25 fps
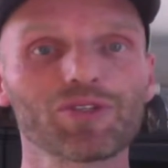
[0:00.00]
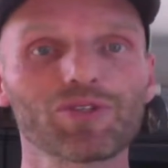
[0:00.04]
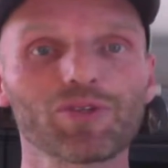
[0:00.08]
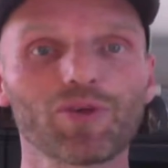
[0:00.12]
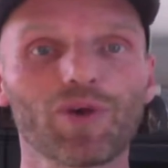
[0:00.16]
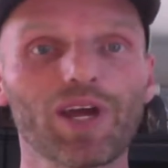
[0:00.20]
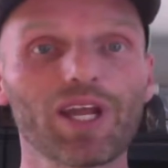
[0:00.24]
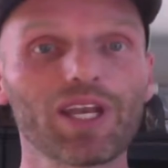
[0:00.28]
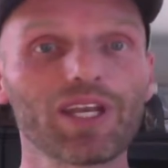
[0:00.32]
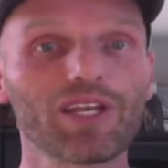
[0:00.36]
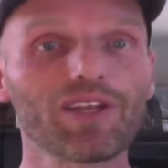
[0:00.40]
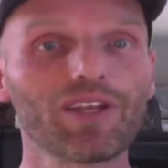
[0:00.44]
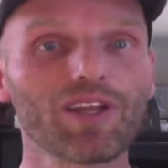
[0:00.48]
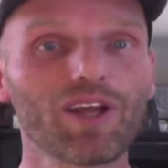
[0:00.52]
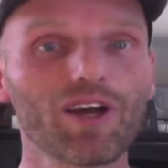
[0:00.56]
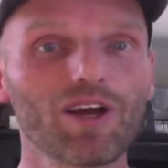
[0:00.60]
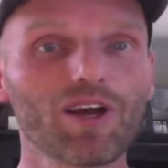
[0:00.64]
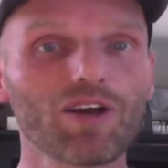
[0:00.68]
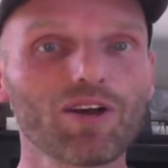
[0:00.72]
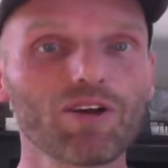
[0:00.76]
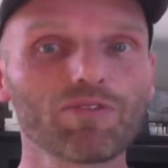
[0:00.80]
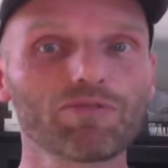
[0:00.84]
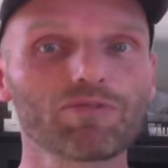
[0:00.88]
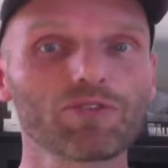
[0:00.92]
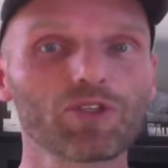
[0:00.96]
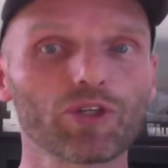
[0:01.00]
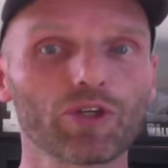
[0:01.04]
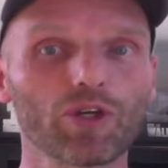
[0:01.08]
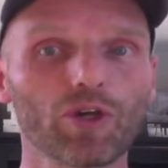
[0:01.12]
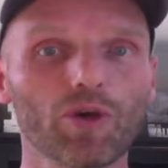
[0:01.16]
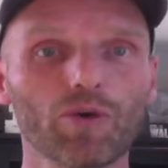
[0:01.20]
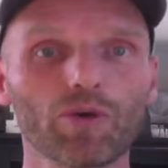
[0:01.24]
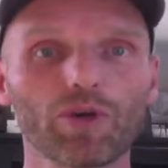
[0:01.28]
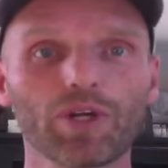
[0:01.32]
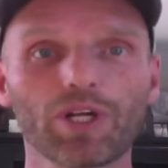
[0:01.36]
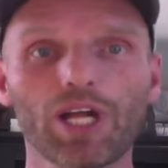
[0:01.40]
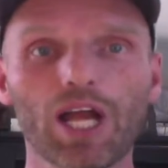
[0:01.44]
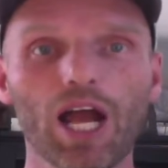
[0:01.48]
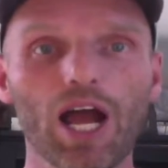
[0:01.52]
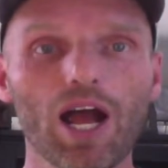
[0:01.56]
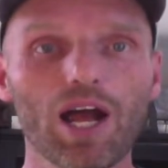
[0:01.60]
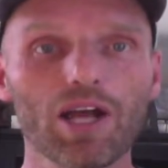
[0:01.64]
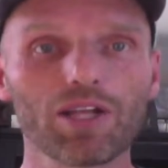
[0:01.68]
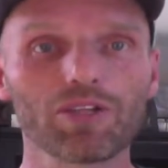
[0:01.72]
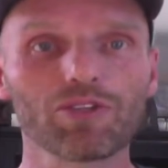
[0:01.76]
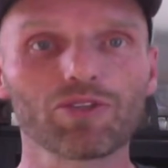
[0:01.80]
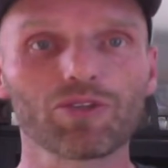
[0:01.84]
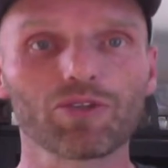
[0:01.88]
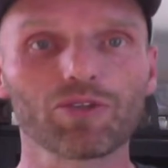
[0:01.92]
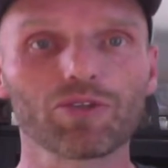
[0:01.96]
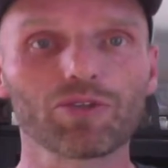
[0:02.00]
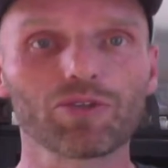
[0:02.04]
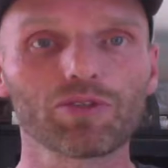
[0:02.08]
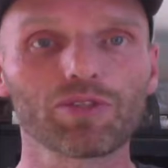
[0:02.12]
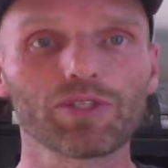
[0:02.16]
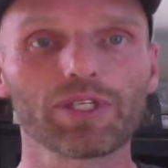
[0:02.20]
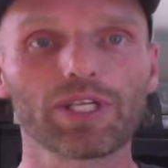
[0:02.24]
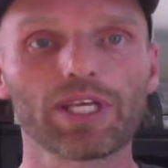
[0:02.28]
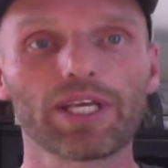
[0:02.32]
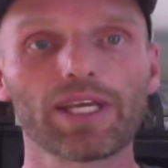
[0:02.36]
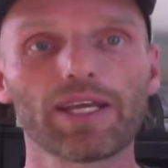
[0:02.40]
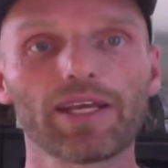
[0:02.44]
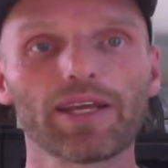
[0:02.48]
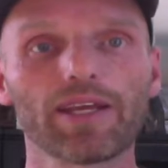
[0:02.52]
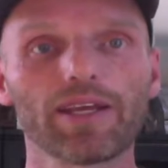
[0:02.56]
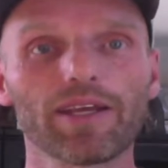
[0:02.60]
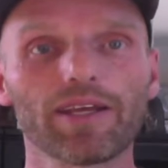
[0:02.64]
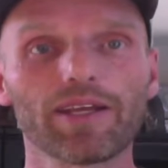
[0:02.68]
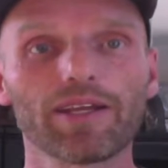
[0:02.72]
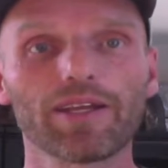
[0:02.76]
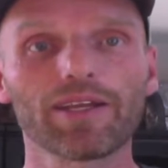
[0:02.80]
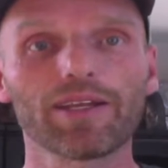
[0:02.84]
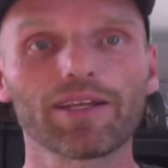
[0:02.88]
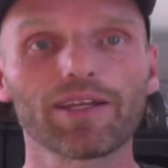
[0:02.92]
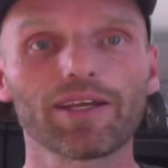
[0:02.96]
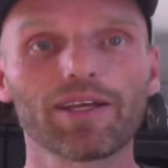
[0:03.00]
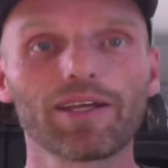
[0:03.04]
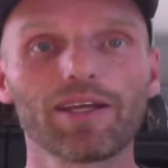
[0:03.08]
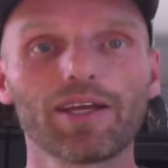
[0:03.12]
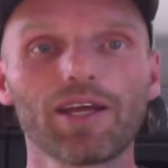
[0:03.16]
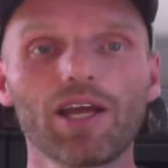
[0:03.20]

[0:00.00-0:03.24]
so I love to go to concerts and...